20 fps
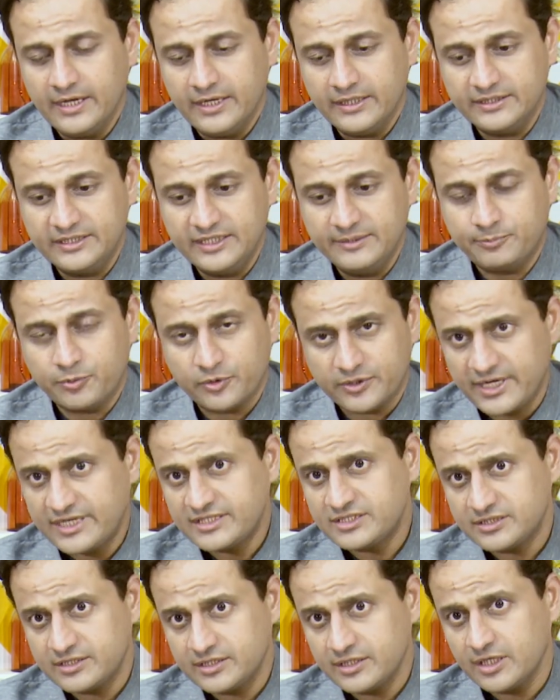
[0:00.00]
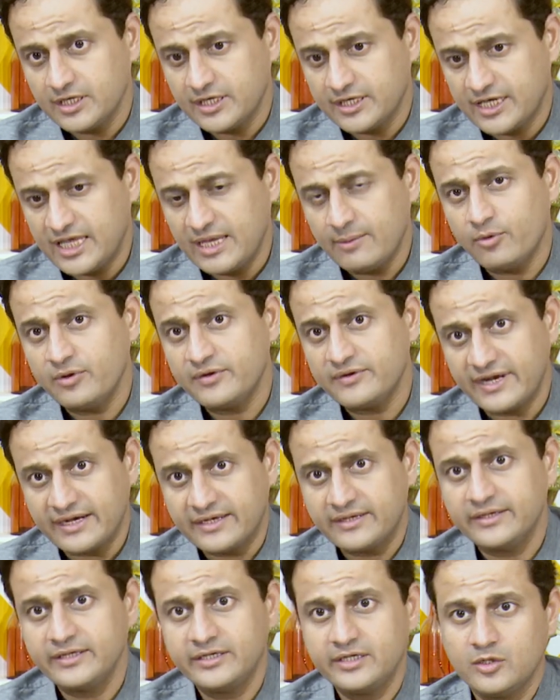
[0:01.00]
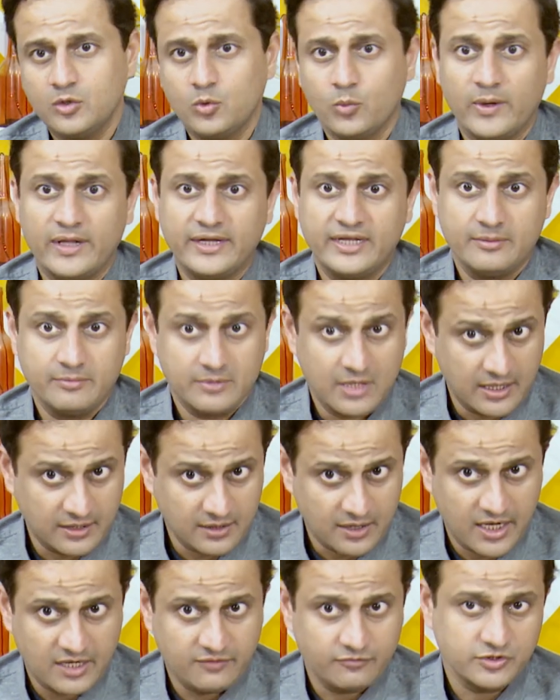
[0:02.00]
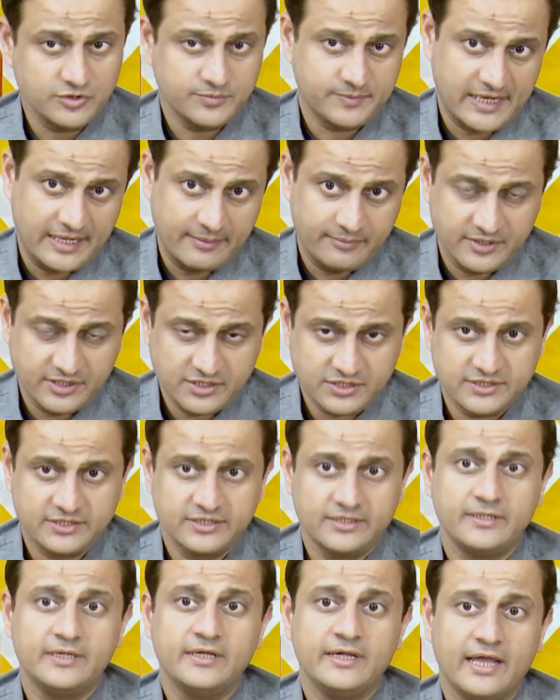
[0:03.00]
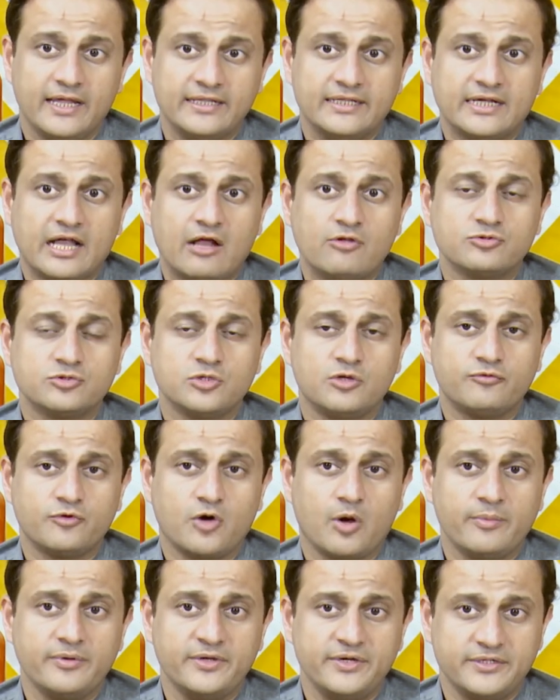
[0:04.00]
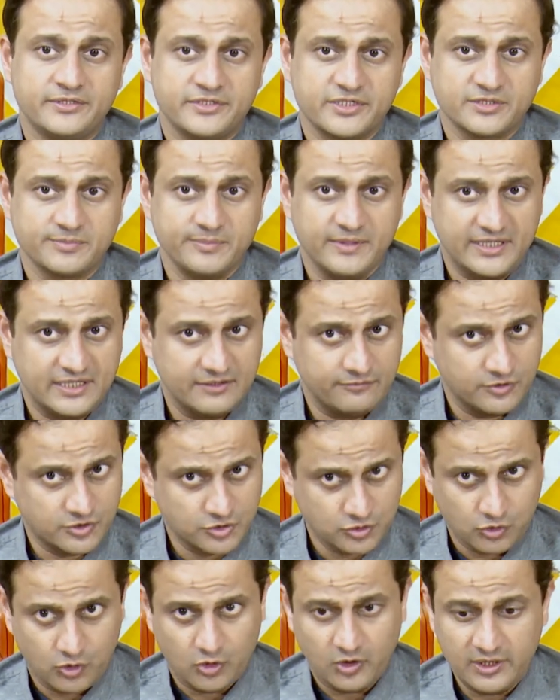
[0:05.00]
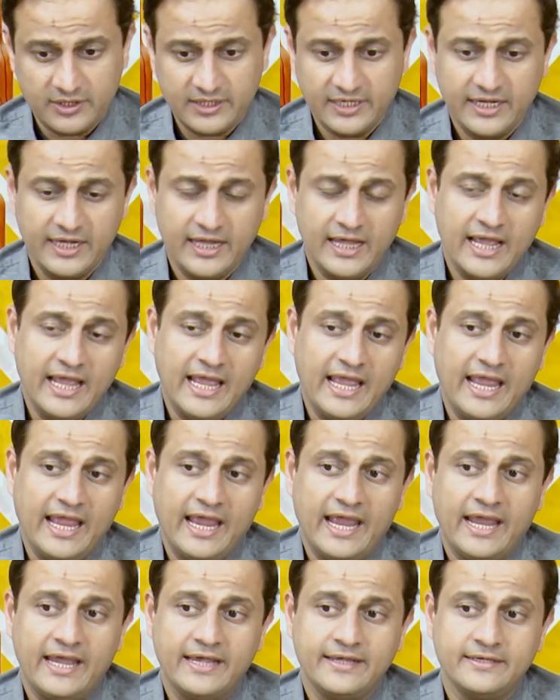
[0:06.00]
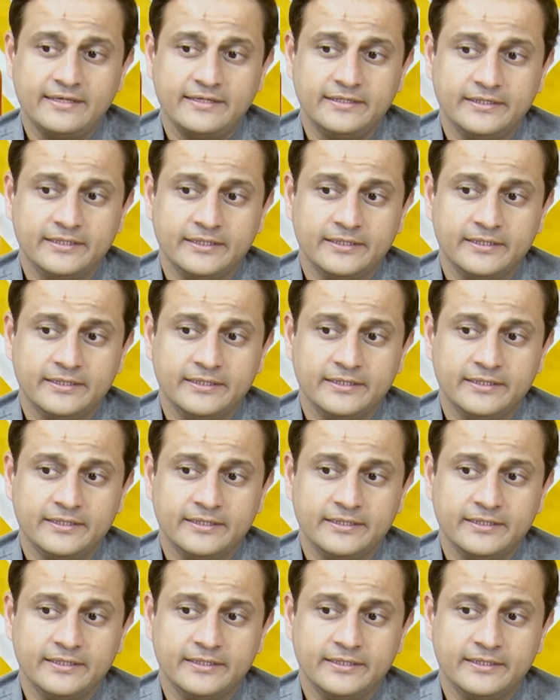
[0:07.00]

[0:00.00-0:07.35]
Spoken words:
The protest came on record when Imran Khan was Prime Minister and the Council of Common Interest meeting was called, and